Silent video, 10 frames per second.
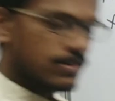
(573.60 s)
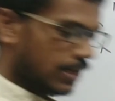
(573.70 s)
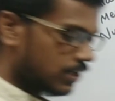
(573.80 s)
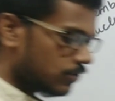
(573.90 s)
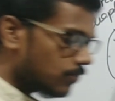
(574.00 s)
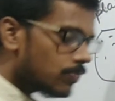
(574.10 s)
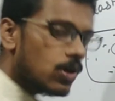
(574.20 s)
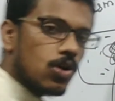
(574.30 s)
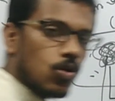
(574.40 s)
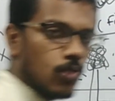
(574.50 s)
thank you.
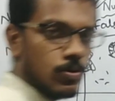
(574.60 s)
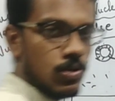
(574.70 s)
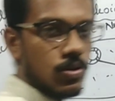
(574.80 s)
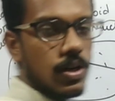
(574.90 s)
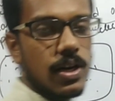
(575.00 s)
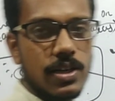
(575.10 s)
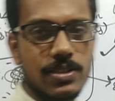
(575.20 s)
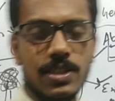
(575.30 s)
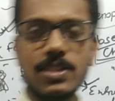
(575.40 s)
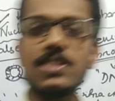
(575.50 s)
Hope you
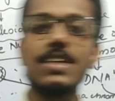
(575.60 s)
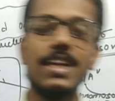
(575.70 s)
understand this